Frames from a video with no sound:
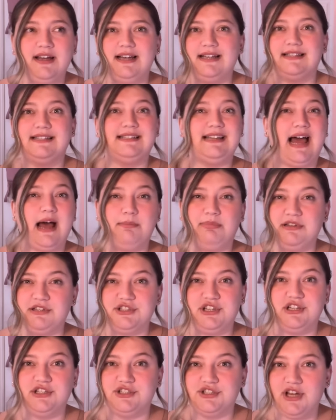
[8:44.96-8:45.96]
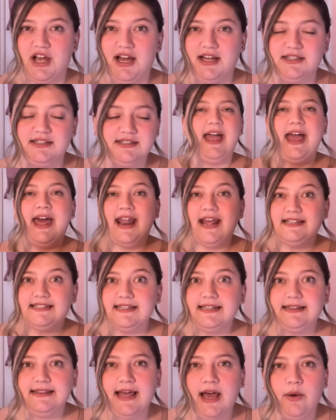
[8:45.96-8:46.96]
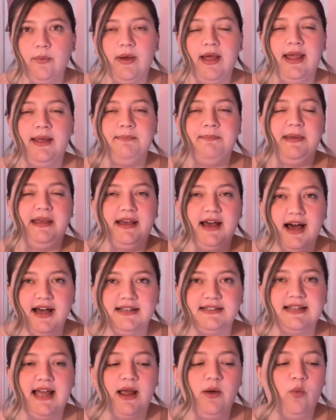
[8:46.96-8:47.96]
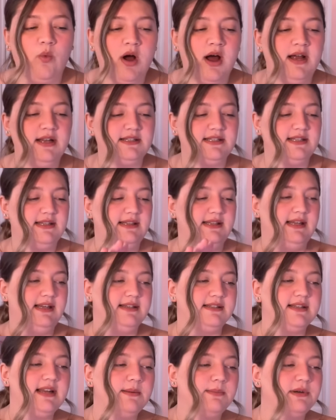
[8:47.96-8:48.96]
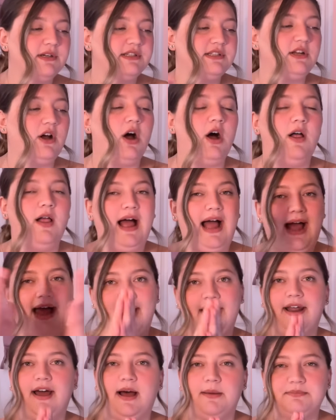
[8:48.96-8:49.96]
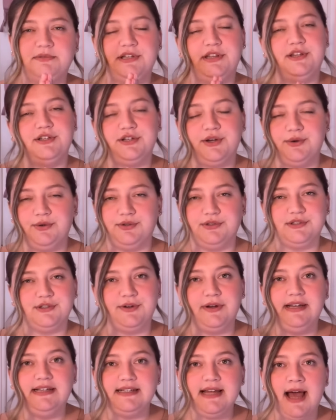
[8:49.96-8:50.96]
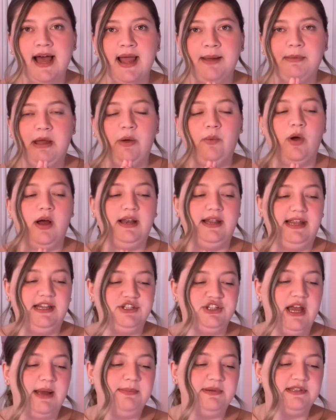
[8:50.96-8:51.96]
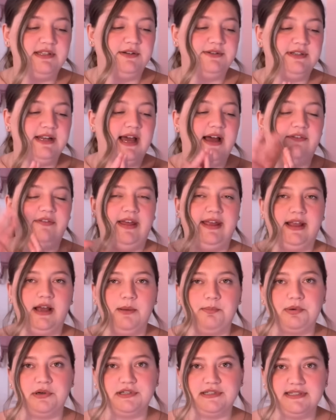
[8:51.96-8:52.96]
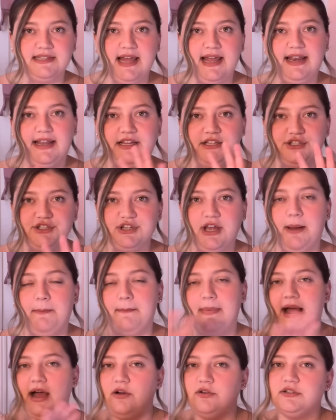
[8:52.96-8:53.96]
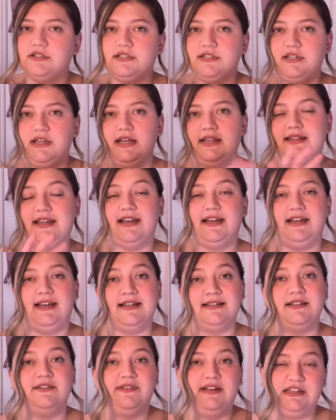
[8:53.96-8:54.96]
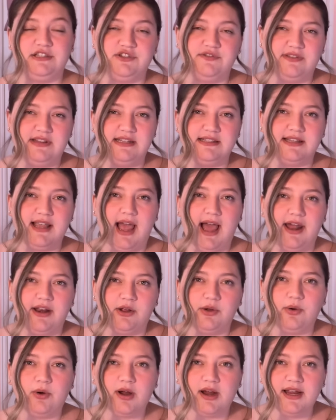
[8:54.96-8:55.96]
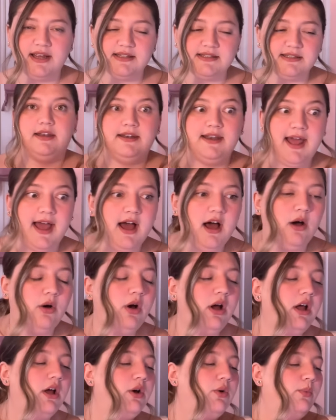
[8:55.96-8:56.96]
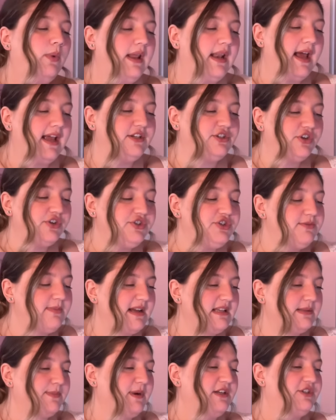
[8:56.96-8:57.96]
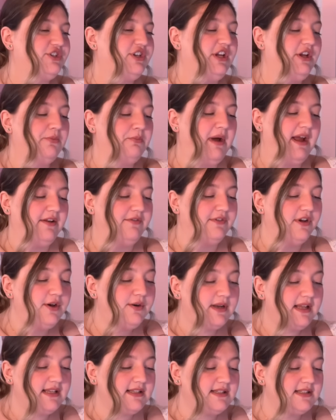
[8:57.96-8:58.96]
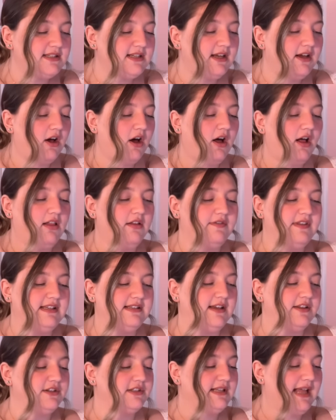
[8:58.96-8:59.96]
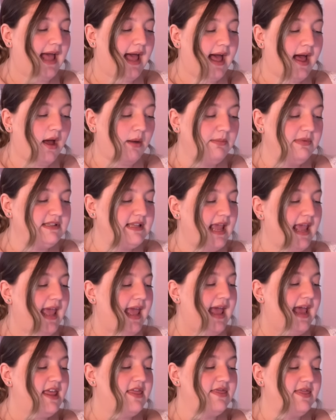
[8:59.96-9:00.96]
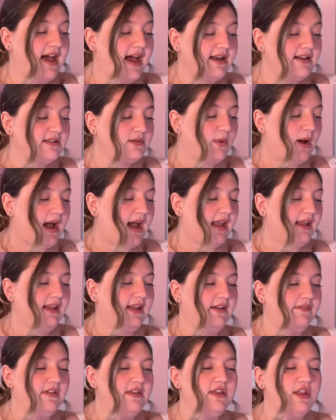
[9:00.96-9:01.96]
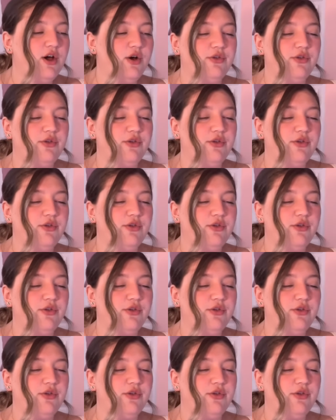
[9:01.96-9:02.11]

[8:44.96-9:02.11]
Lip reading: establishing shots. And I did it that way because I want these numbers to all add up to the total screen time. I want each episode to have like a percentage amount that it is of each of these categories. Now, when I showed you my spreadsheet, you might have noticed all of these other tabs, and that is why, even though